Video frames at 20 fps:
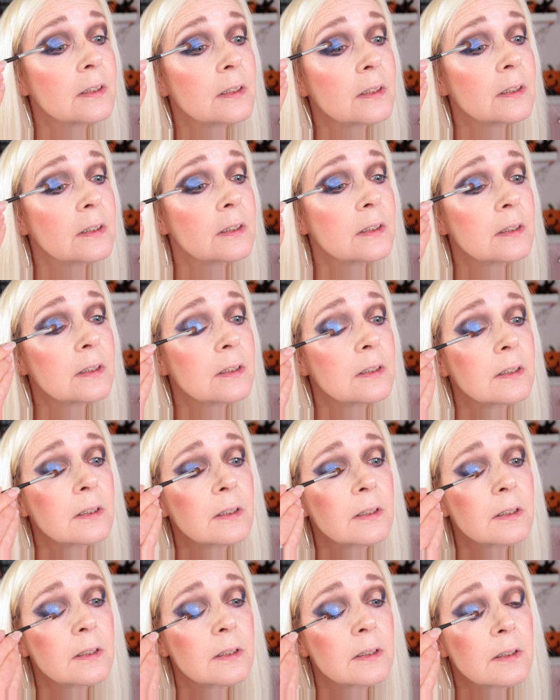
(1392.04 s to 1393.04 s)

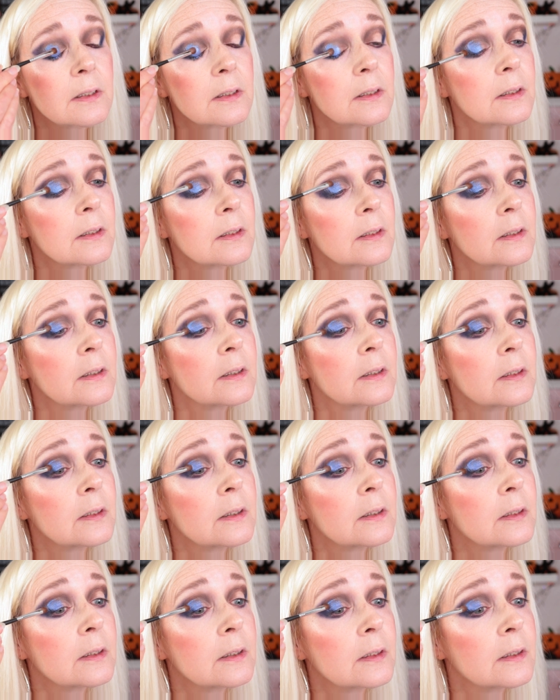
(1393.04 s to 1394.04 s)

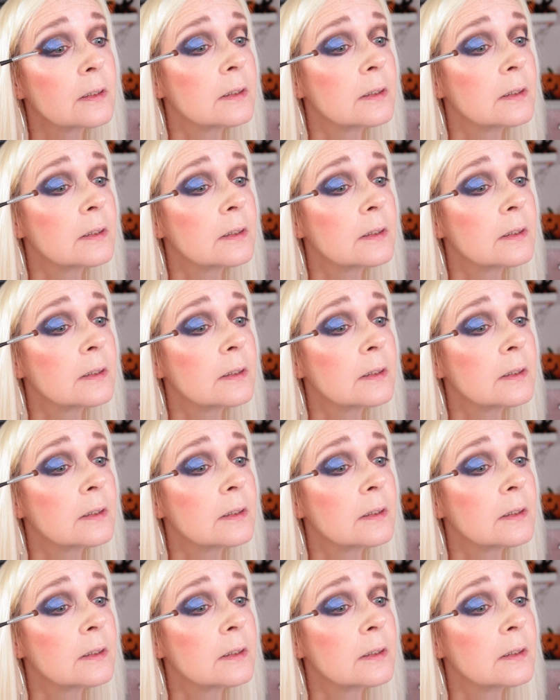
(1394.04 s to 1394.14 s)
No one is speaking in this clip.